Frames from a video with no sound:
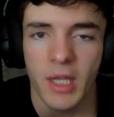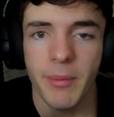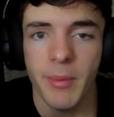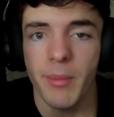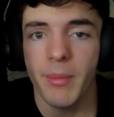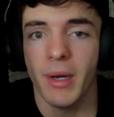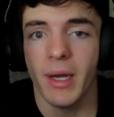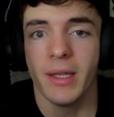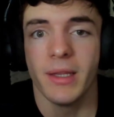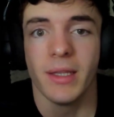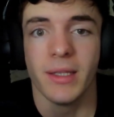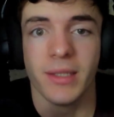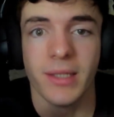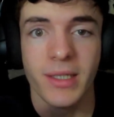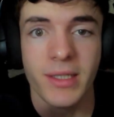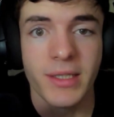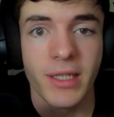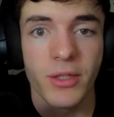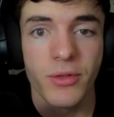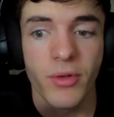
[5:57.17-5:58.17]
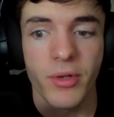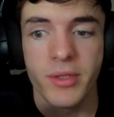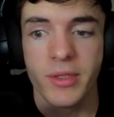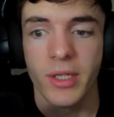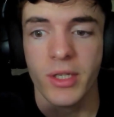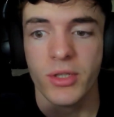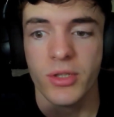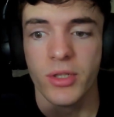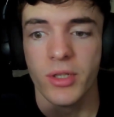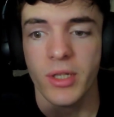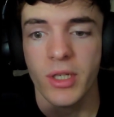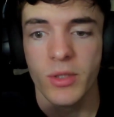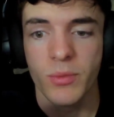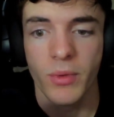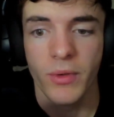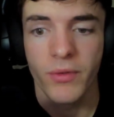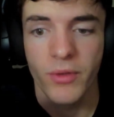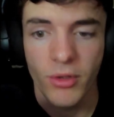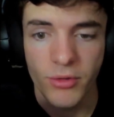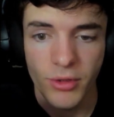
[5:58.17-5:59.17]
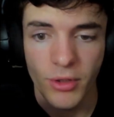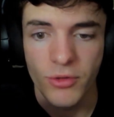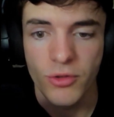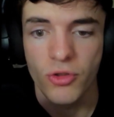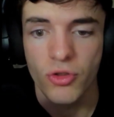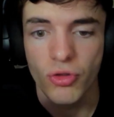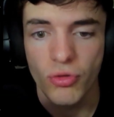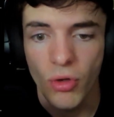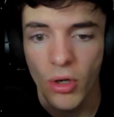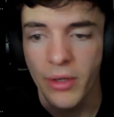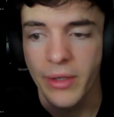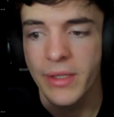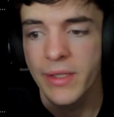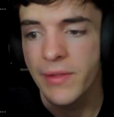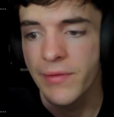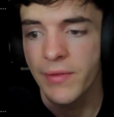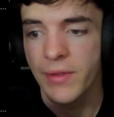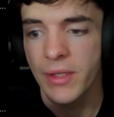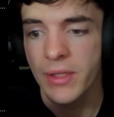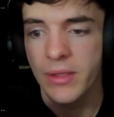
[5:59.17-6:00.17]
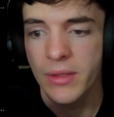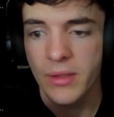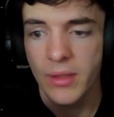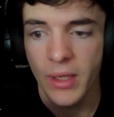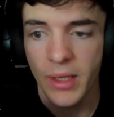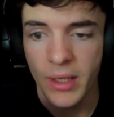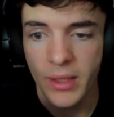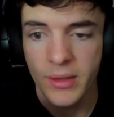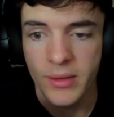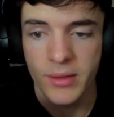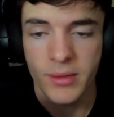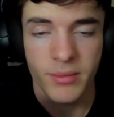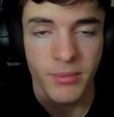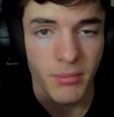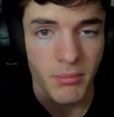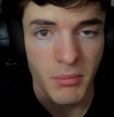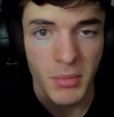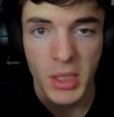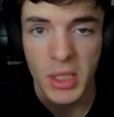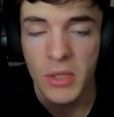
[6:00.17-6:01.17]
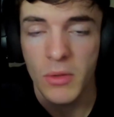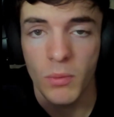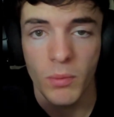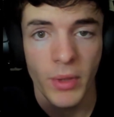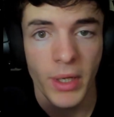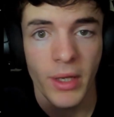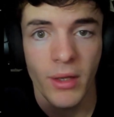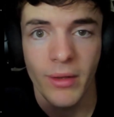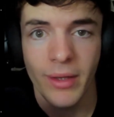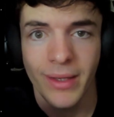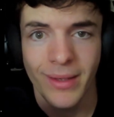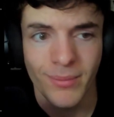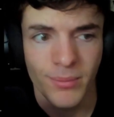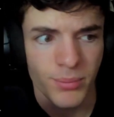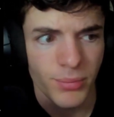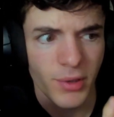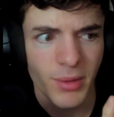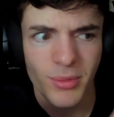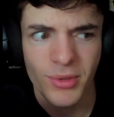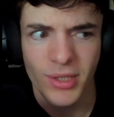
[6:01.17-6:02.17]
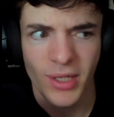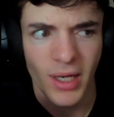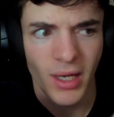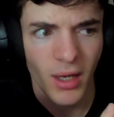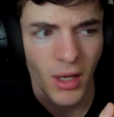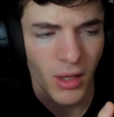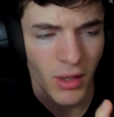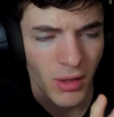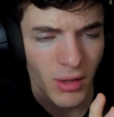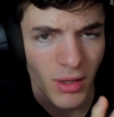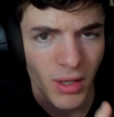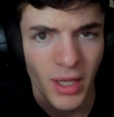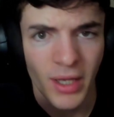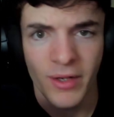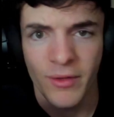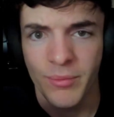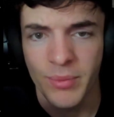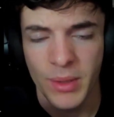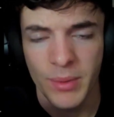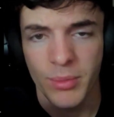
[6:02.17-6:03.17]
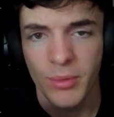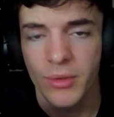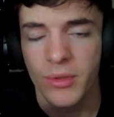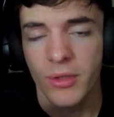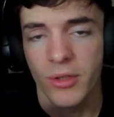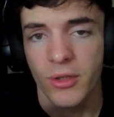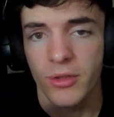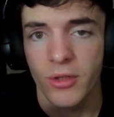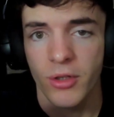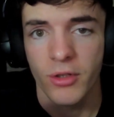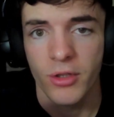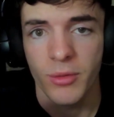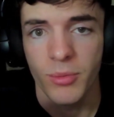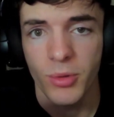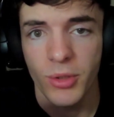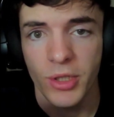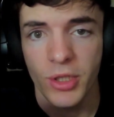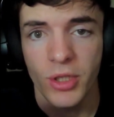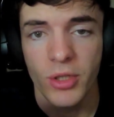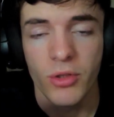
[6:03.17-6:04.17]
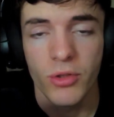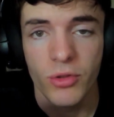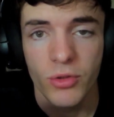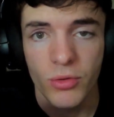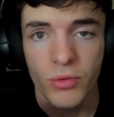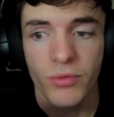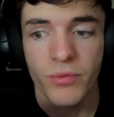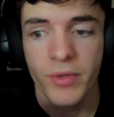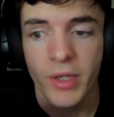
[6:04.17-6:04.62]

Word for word: Keep in mind that decentralization is one of Cardano's strongest feats, and me, Whale, and pretty much a lot of people in the Cardano community do